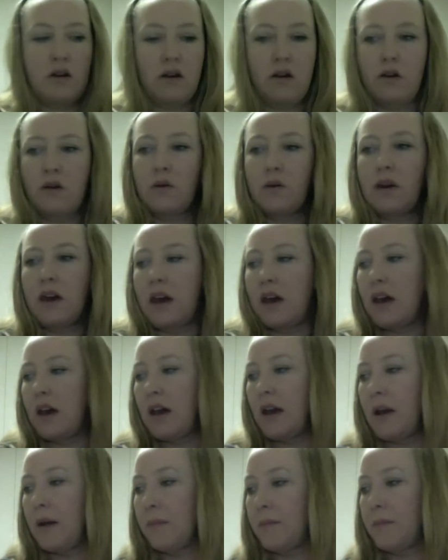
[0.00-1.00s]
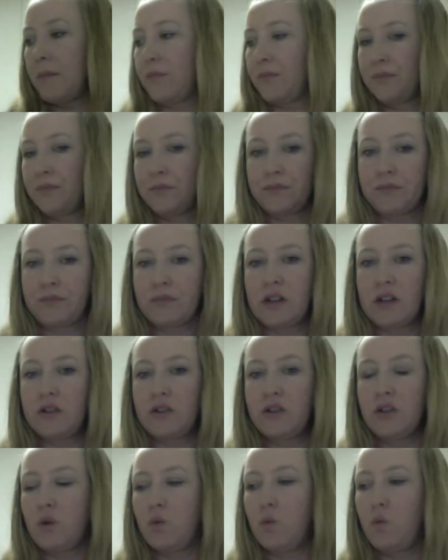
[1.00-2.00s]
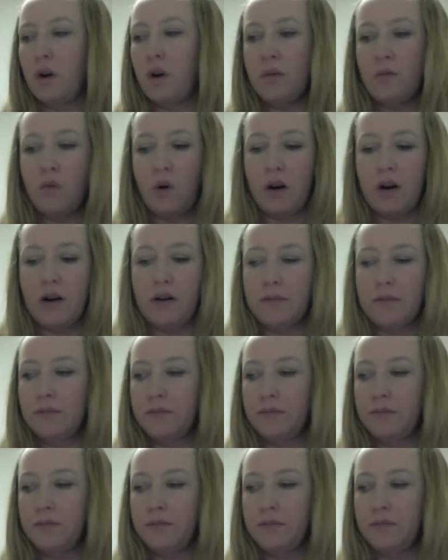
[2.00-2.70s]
Okay, let's do one more.